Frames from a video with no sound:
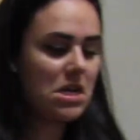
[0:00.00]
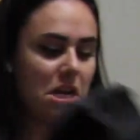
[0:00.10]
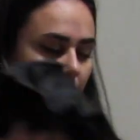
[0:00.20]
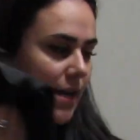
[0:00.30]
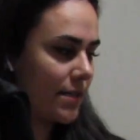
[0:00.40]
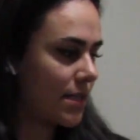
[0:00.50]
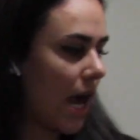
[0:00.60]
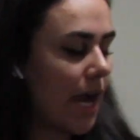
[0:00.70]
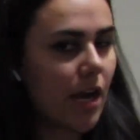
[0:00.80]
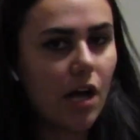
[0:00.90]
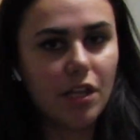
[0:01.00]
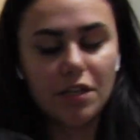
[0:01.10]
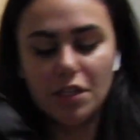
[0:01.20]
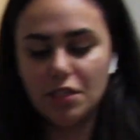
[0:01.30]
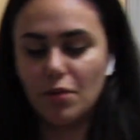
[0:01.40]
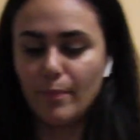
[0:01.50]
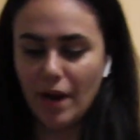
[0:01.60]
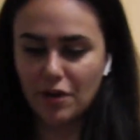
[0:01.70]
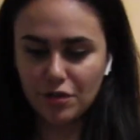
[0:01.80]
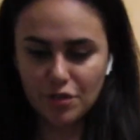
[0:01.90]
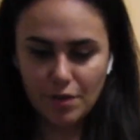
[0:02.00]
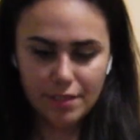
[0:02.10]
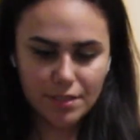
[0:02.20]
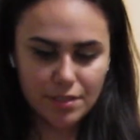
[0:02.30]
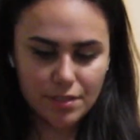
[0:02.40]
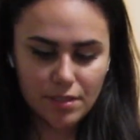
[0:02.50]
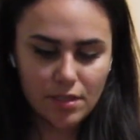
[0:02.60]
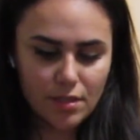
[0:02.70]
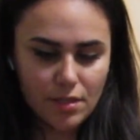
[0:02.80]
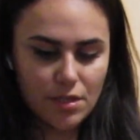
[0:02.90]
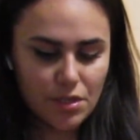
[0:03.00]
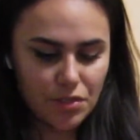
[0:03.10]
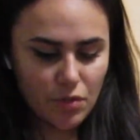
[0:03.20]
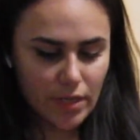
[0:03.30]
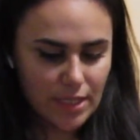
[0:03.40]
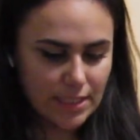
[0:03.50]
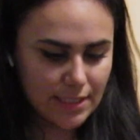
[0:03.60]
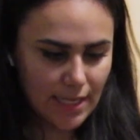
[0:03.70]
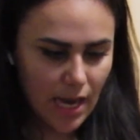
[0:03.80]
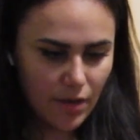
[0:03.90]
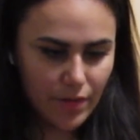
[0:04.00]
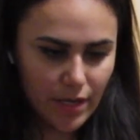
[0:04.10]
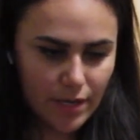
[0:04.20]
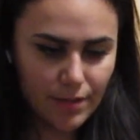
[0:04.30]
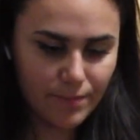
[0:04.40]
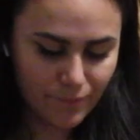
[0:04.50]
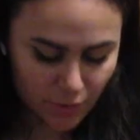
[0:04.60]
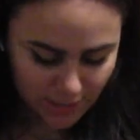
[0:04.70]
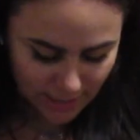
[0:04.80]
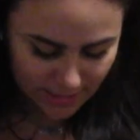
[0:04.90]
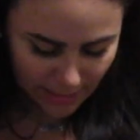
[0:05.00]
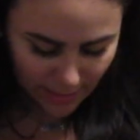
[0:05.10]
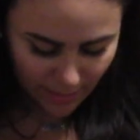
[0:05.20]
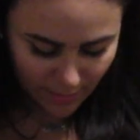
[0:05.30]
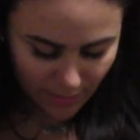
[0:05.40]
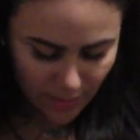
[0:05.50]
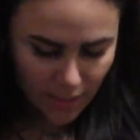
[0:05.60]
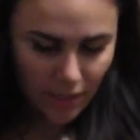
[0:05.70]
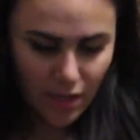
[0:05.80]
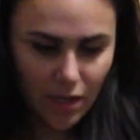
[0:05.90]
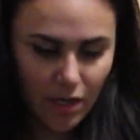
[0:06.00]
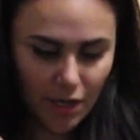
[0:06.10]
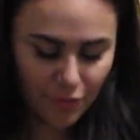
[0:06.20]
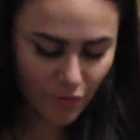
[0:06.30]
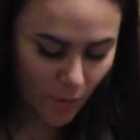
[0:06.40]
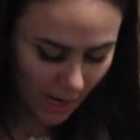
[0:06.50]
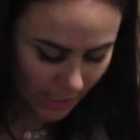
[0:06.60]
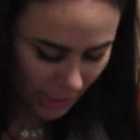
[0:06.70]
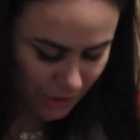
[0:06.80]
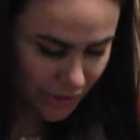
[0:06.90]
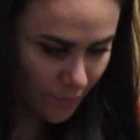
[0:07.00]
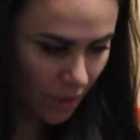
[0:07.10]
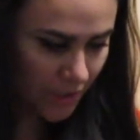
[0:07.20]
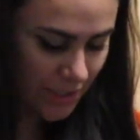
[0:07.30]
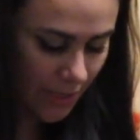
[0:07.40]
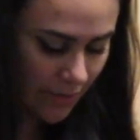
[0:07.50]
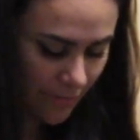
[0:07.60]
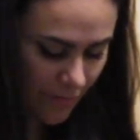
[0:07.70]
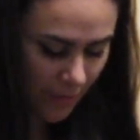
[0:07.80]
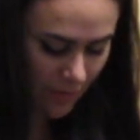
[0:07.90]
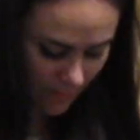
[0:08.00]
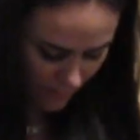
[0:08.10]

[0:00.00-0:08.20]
Next, I got like these little biker shorts. So we're gonna see how they, what size did I get? Oh, I don't know why I got a small, let's see how they fit.